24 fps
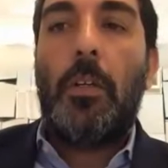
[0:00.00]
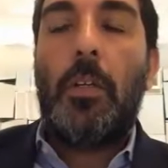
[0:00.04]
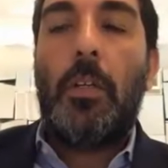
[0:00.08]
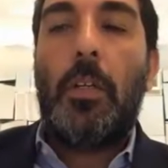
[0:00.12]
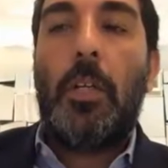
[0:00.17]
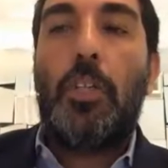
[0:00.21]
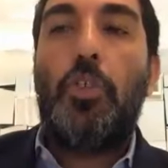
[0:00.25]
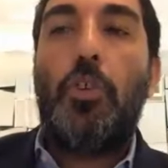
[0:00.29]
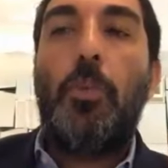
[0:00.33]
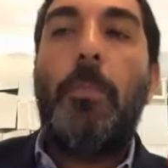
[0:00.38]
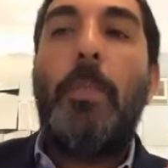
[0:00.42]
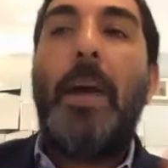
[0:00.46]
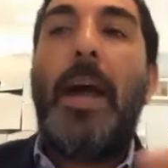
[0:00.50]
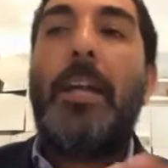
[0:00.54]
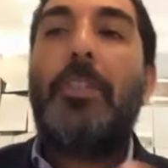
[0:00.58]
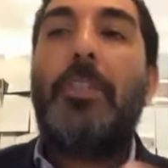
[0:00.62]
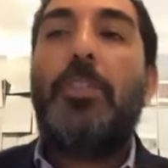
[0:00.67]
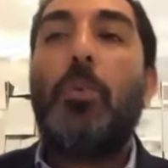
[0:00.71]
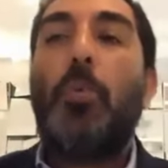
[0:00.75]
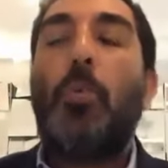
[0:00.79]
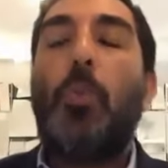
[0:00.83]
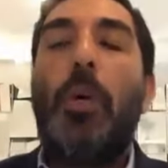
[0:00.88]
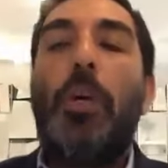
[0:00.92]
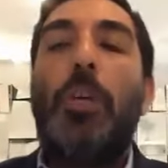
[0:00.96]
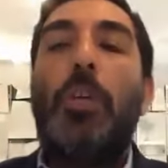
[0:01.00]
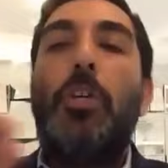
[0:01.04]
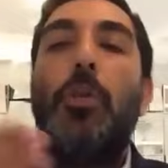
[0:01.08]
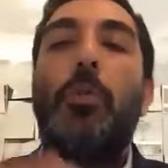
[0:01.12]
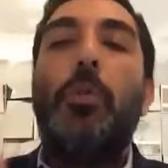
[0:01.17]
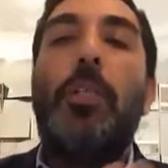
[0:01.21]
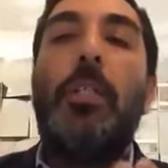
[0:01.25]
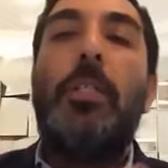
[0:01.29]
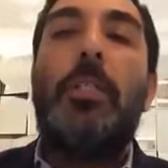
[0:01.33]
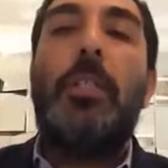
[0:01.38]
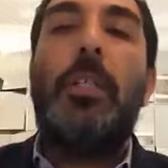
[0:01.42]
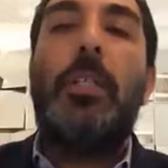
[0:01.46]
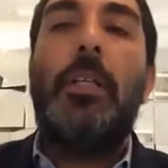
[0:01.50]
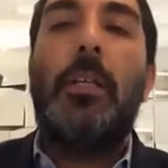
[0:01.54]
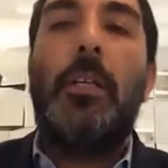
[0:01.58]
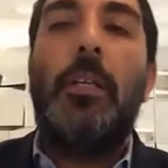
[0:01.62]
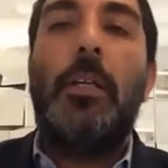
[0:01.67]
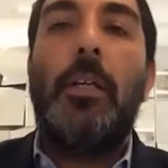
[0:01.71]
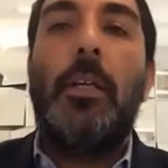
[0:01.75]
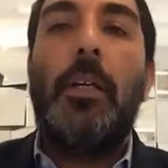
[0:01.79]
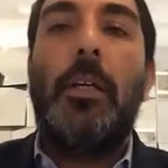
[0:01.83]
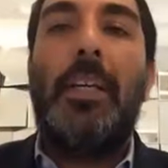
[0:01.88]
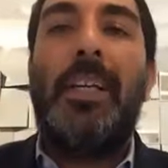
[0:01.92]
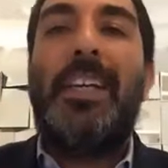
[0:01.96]
Could you imagine what
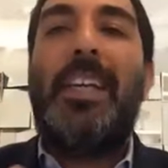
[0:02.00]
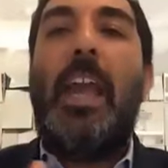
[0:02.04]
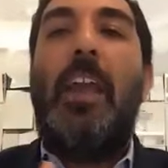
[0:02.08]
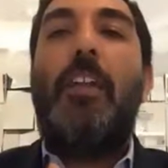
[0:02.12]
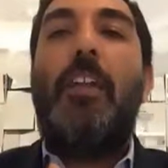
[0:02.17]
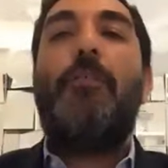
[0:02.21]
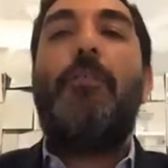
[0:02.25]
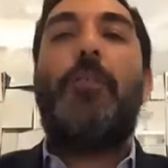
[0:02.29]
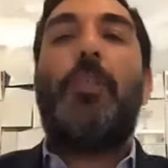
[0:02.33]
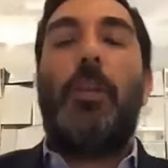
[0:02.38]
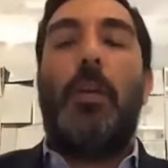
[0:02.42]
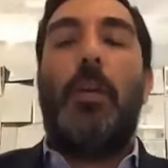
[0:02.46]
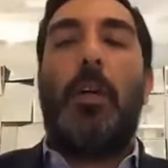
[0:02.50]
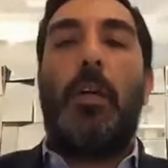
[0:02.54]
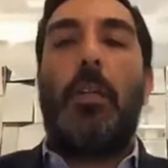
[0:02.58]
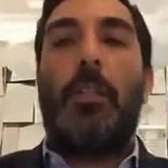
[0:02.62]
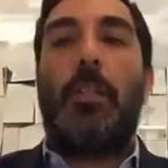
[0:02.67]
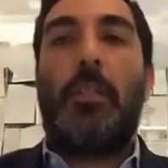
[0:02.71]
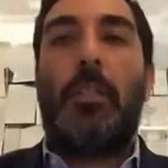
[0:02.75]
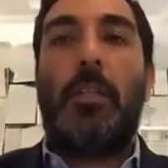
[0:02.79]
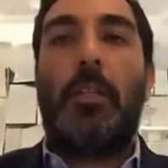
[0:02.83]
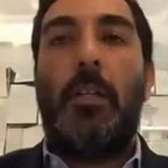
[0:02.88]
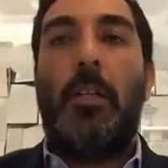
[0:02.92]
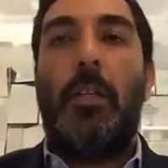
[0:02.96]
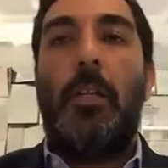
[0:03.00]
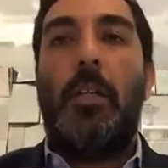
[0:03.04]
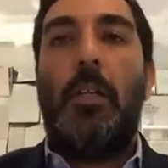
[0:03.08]
unity gave to us?